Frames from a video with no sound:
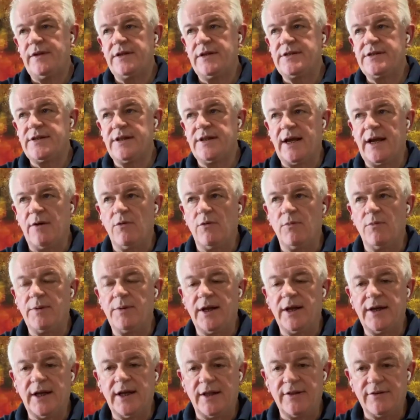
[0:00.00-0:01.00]
So that will be
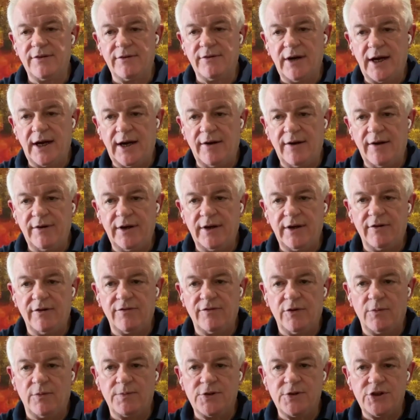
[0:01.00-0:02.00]
another area of
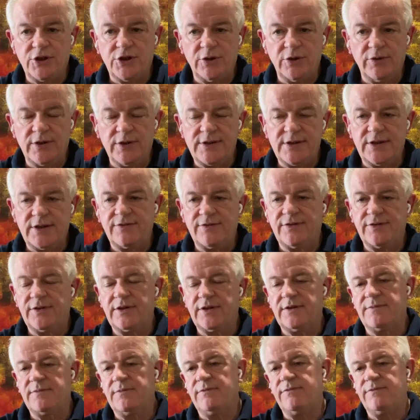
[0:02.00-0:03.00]
opportunity for
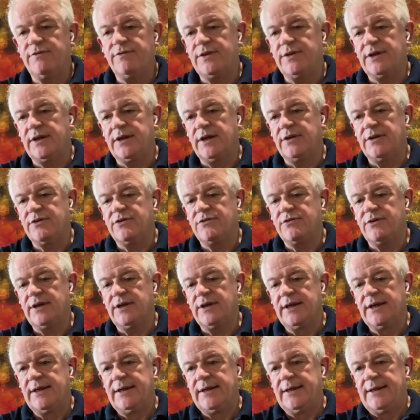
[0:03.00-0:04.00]
the country.
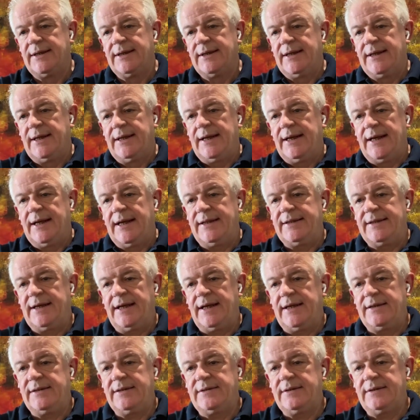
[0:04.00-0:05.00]
And
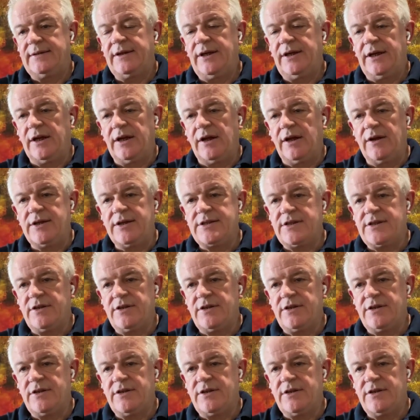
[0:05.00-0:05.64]
then, you know, in